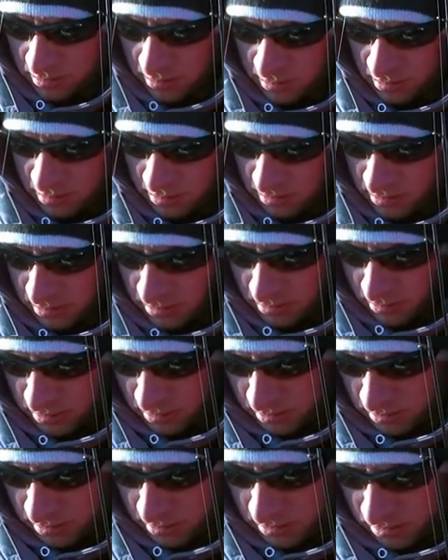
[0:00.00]
Me and Ryan's got
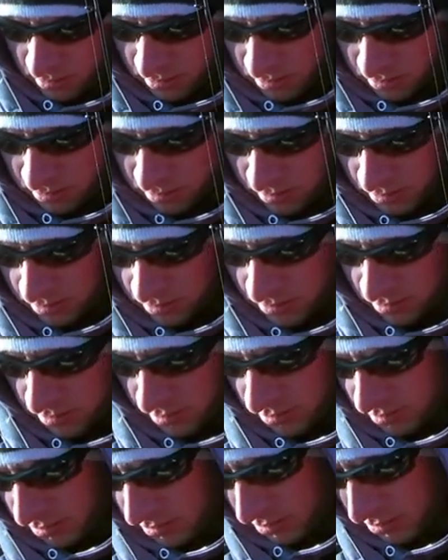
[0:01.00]
the goose eggs.
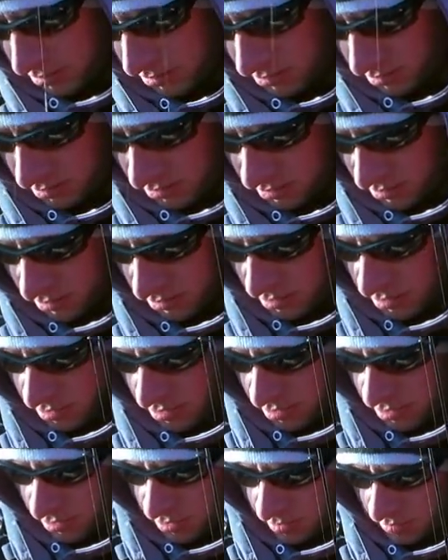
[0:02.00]
But goose
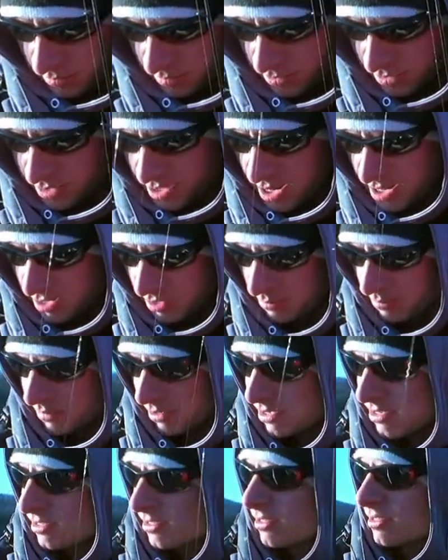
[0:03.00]
eggs. We'll take him. It's
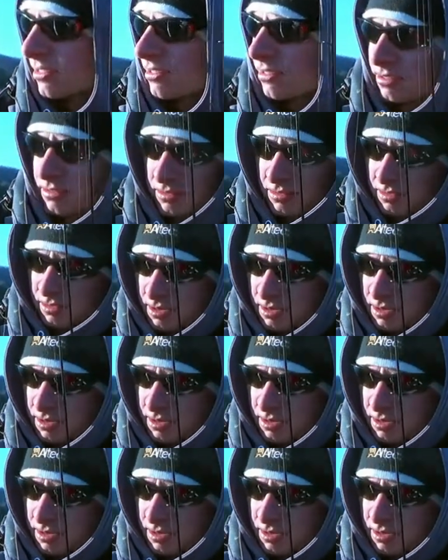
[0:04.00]
He's early on.